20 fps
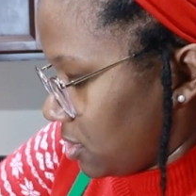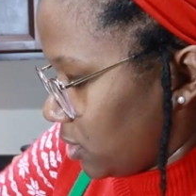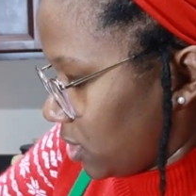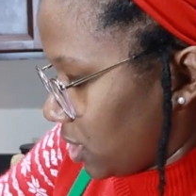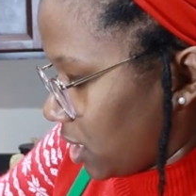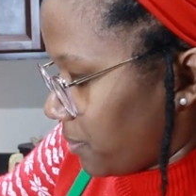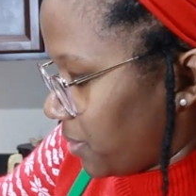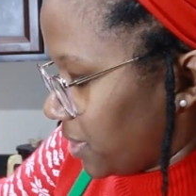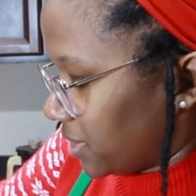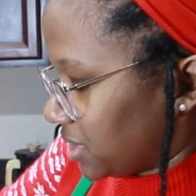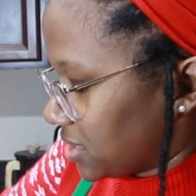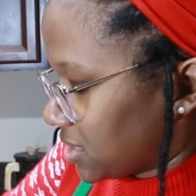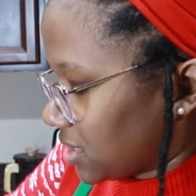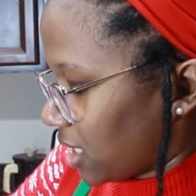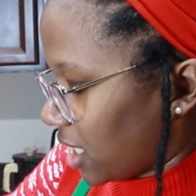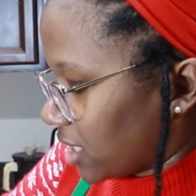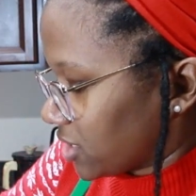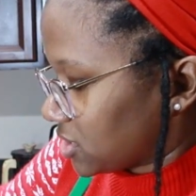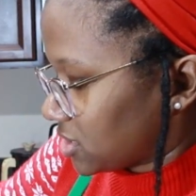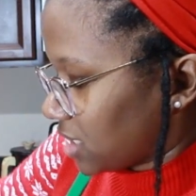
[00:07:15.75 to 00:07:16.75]
We're gonna put this
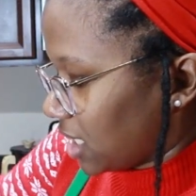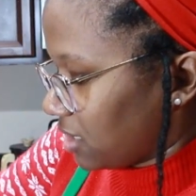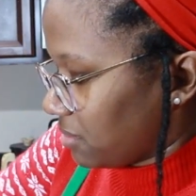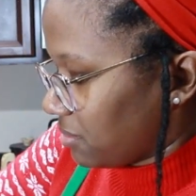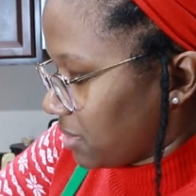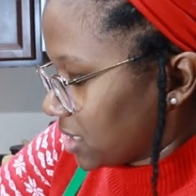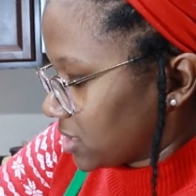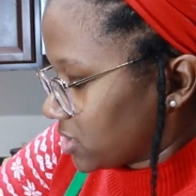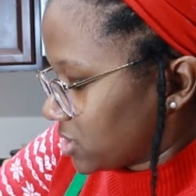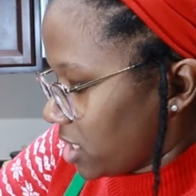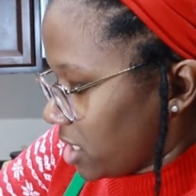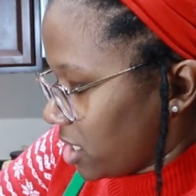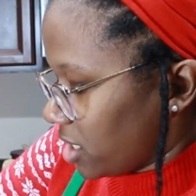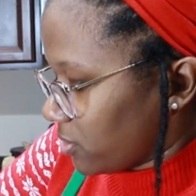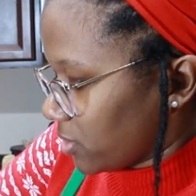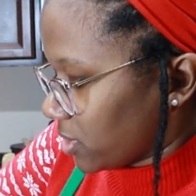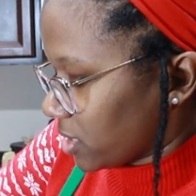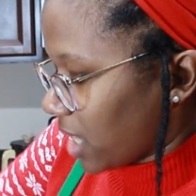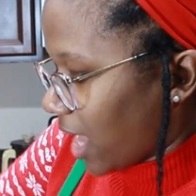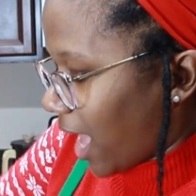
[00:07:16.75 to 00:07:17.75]
on our stand mixer.
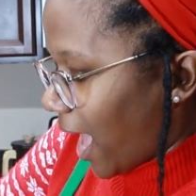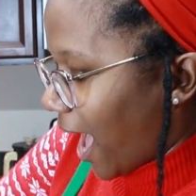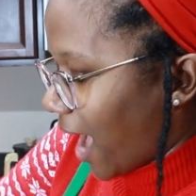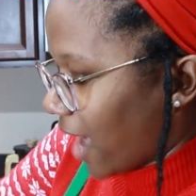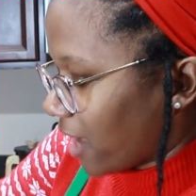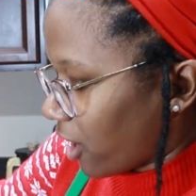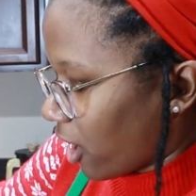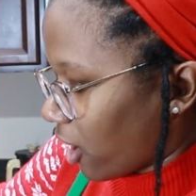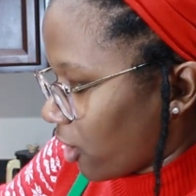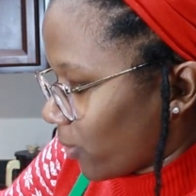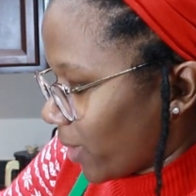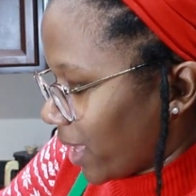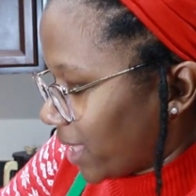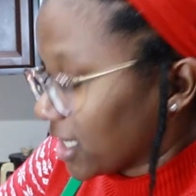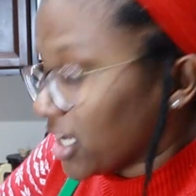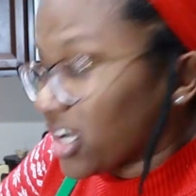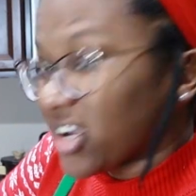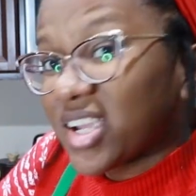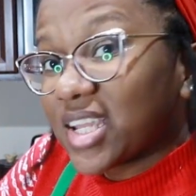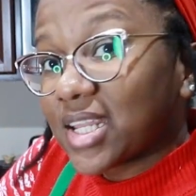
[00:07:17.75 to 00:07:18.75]
We're gonna add our wet
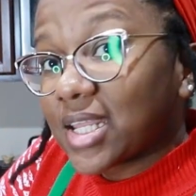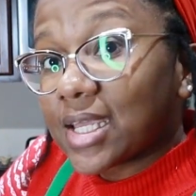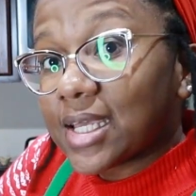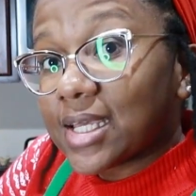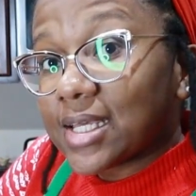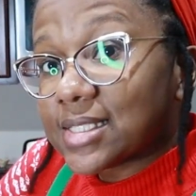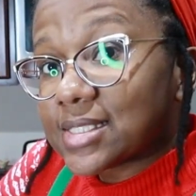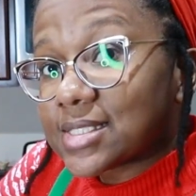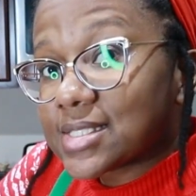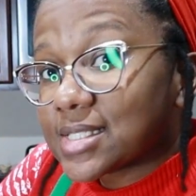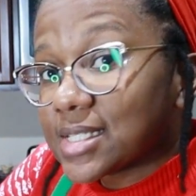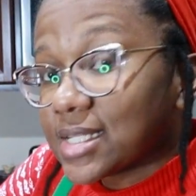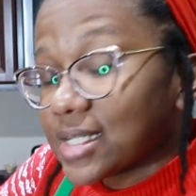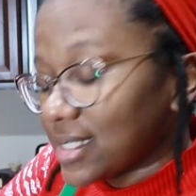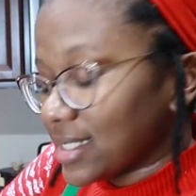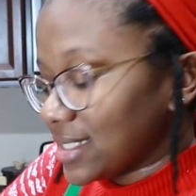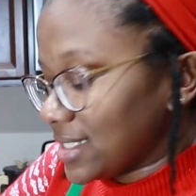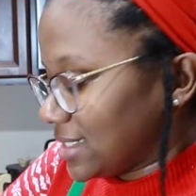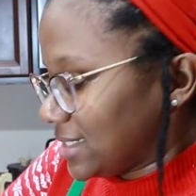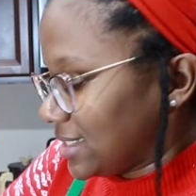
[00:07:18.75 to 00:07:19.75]
ingredients.
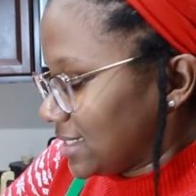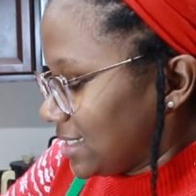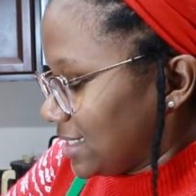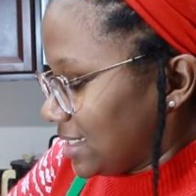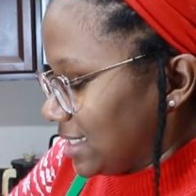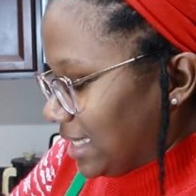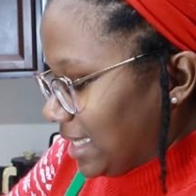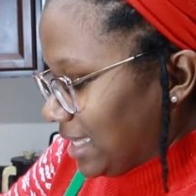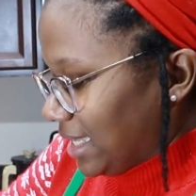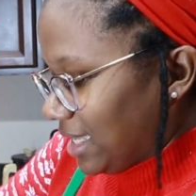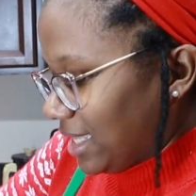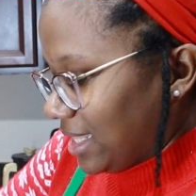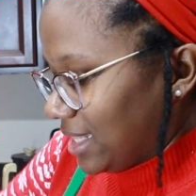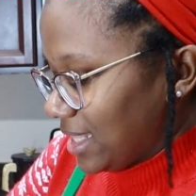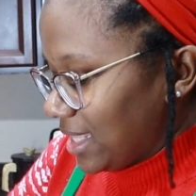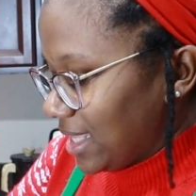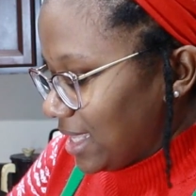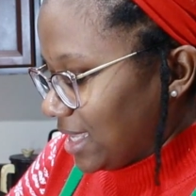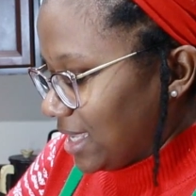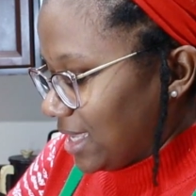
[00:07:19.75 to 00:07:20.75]
And
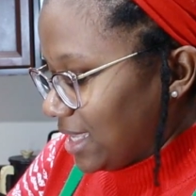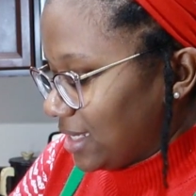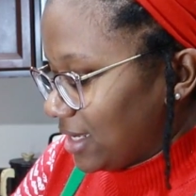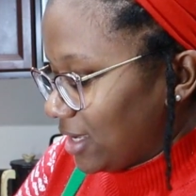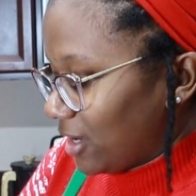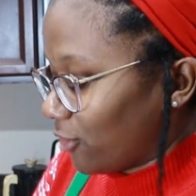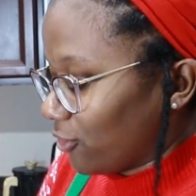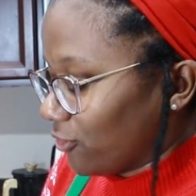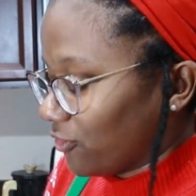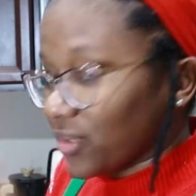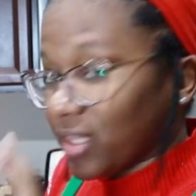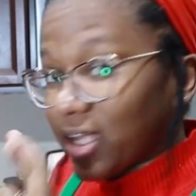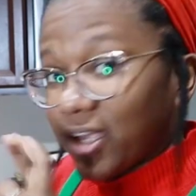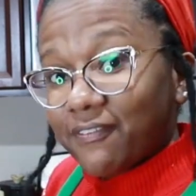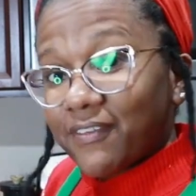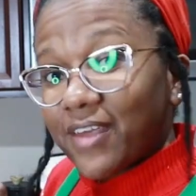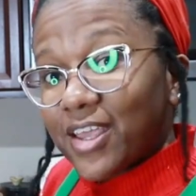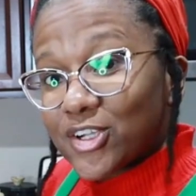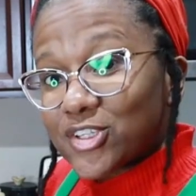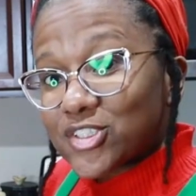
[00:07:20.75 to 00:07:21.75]
then hopefully,
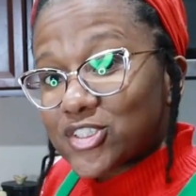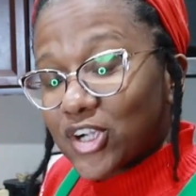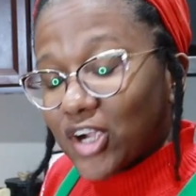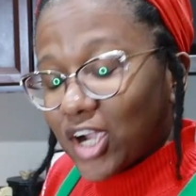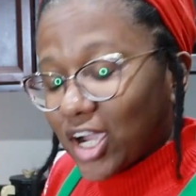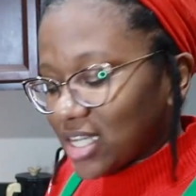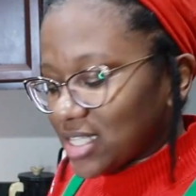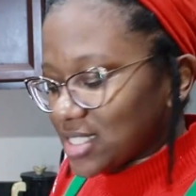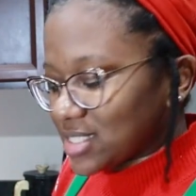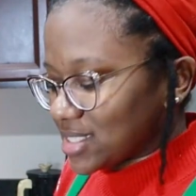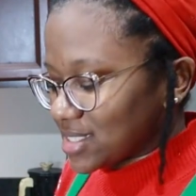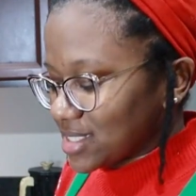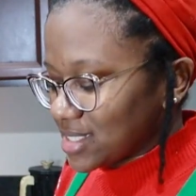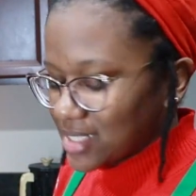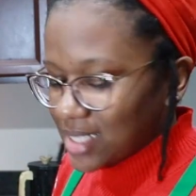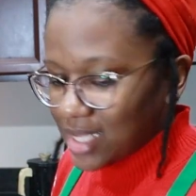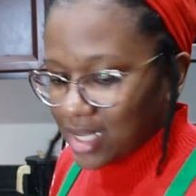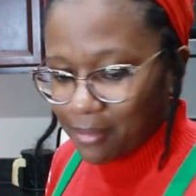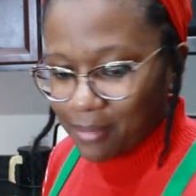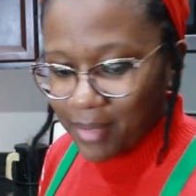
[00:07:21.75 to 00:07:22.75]
fingers crossed, this
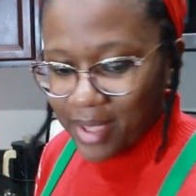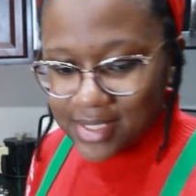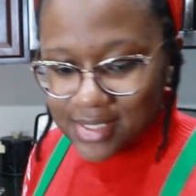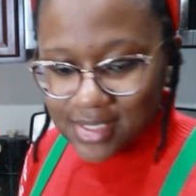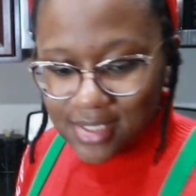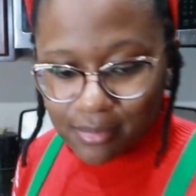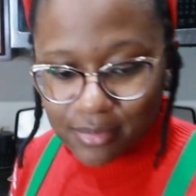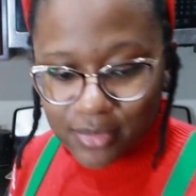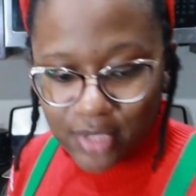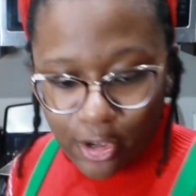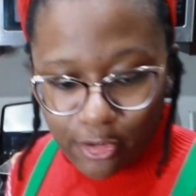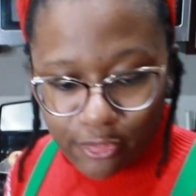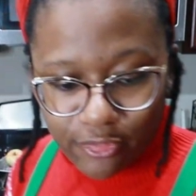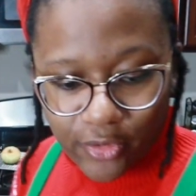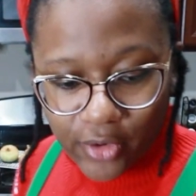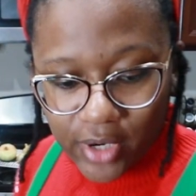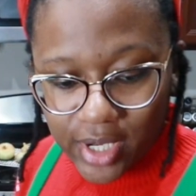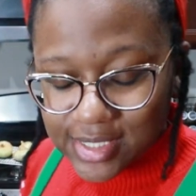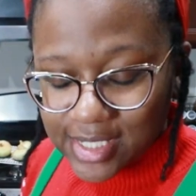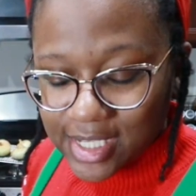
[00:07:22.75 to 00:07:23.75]
is gonna make some dough
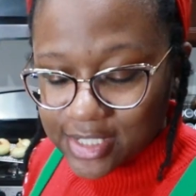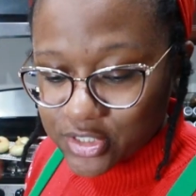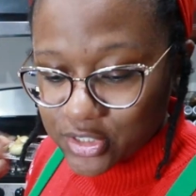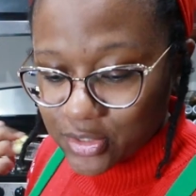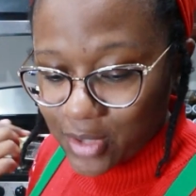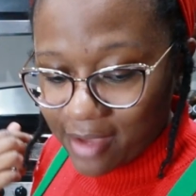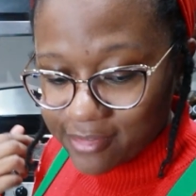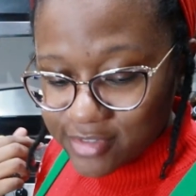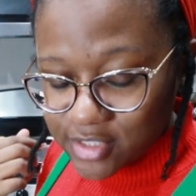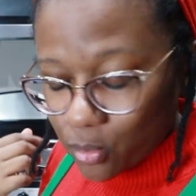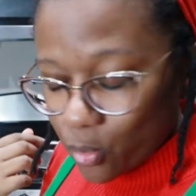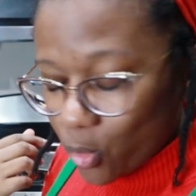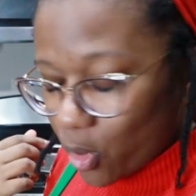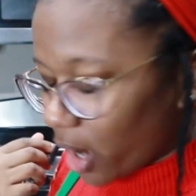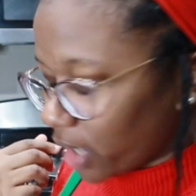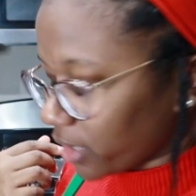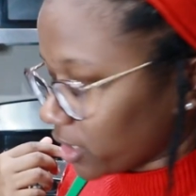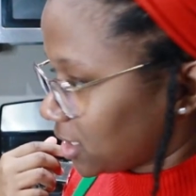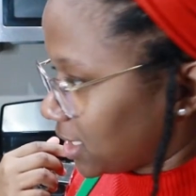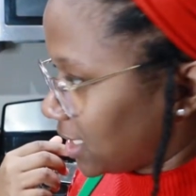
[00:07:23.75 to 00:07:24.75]
for us. I do have some
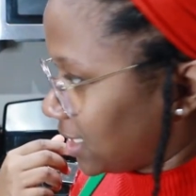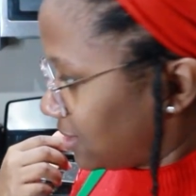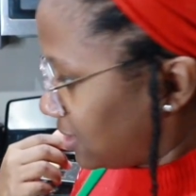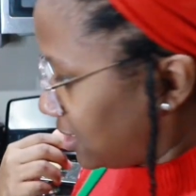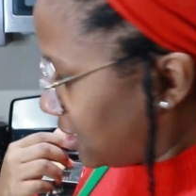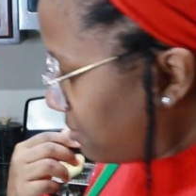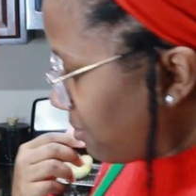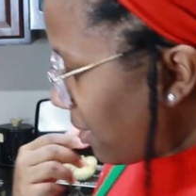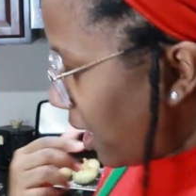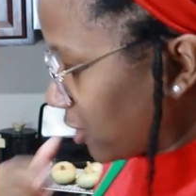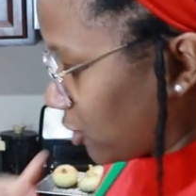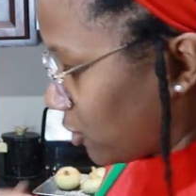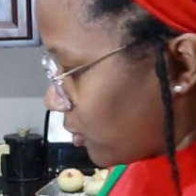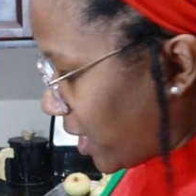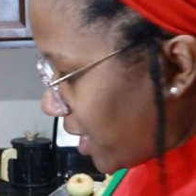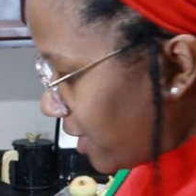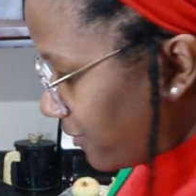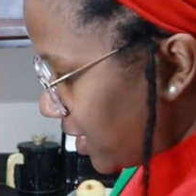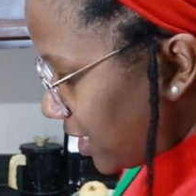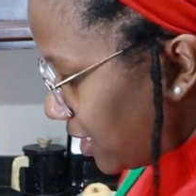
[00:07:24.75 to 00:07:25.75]
water in the
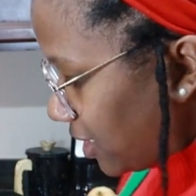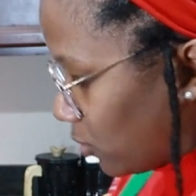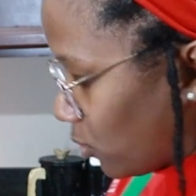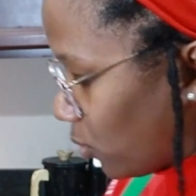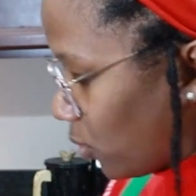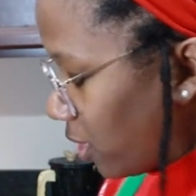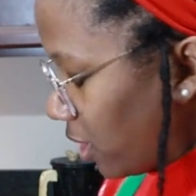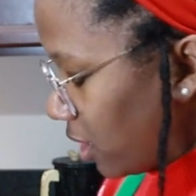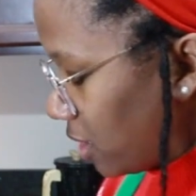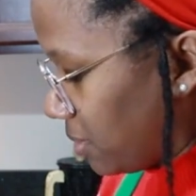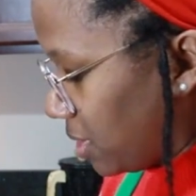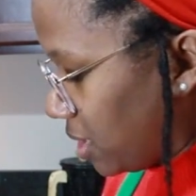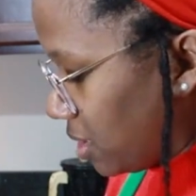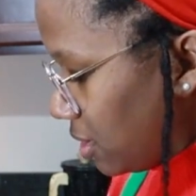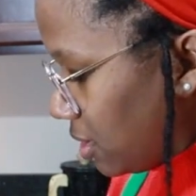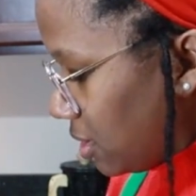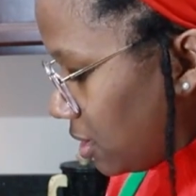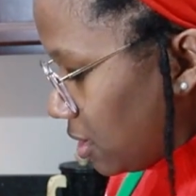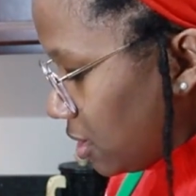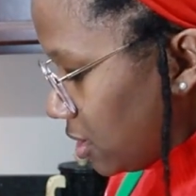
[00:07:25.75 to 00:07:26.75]
microwave getting warm
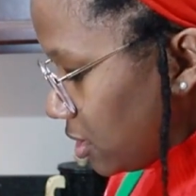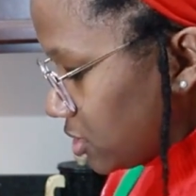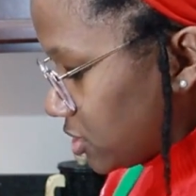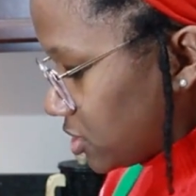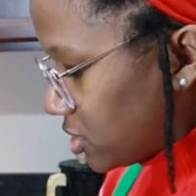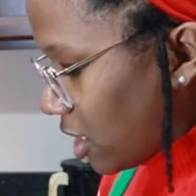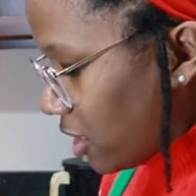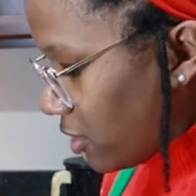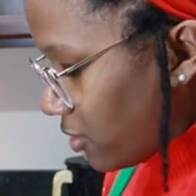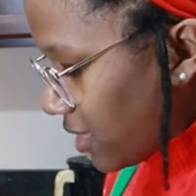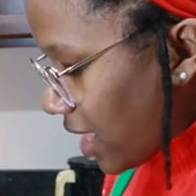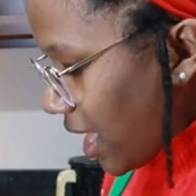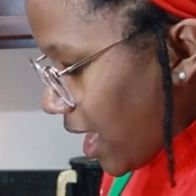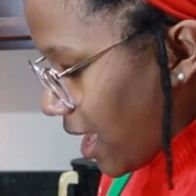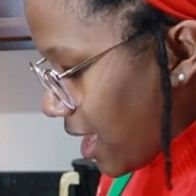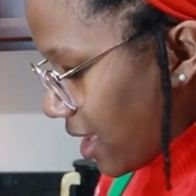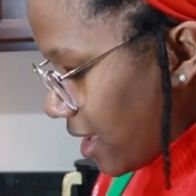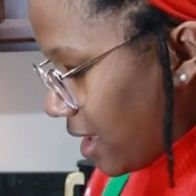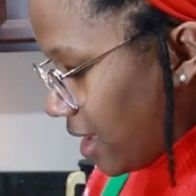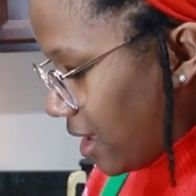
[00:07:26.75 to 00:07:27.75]
so
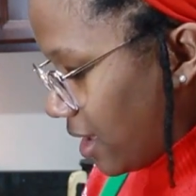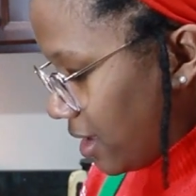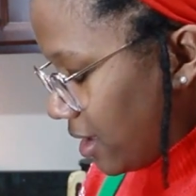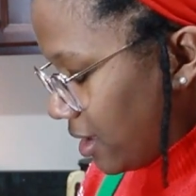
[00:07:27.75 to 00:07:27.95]
that